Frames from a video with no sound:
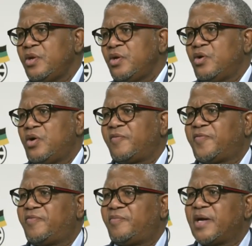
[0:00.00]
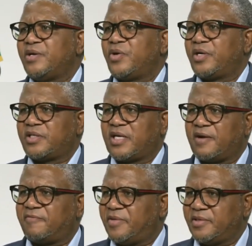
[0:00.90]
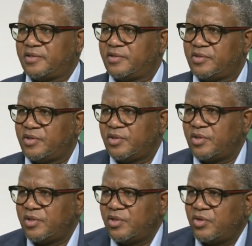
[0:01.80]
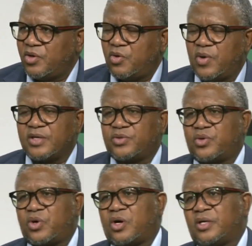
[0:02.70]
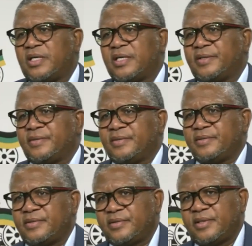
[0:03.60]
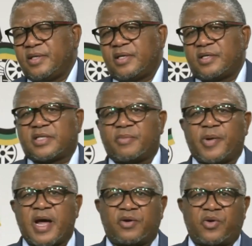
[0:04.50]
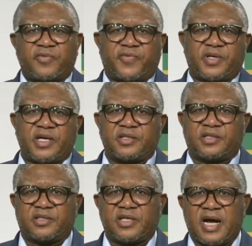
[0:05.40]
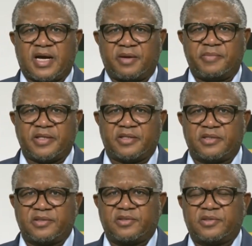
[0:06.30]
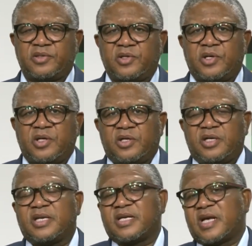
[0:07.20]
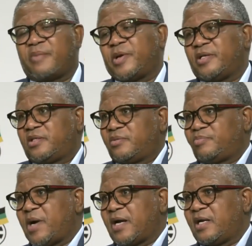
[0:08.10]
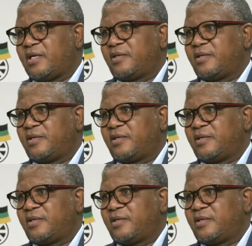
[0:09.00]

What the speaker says: of minority government, or what you call supply confidence agreements. It has happened partly.